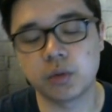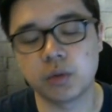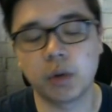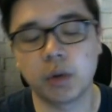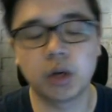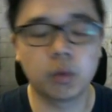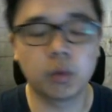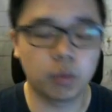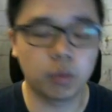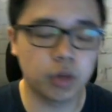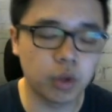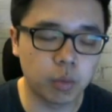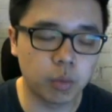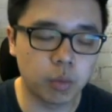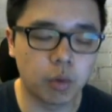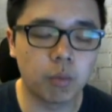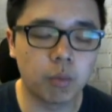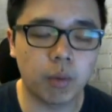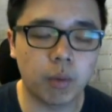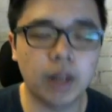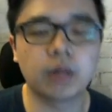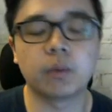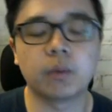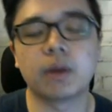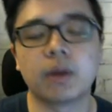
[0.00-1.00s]
You will
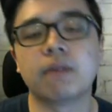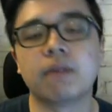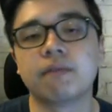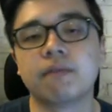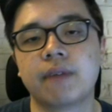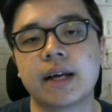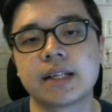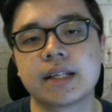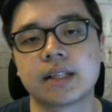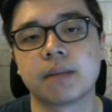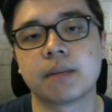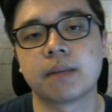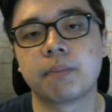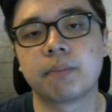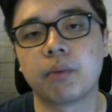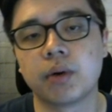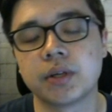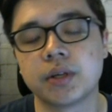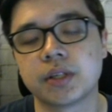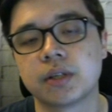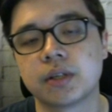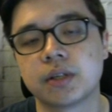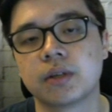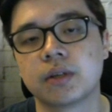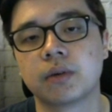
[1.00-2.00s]
want to invest the
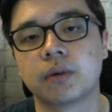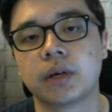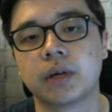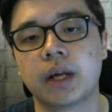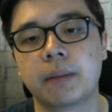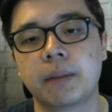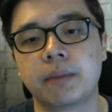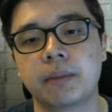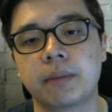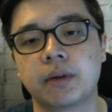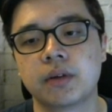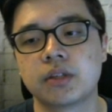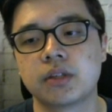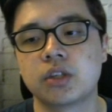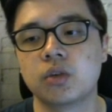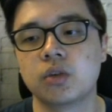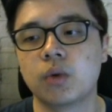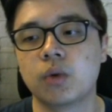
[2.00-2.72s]
poison over there because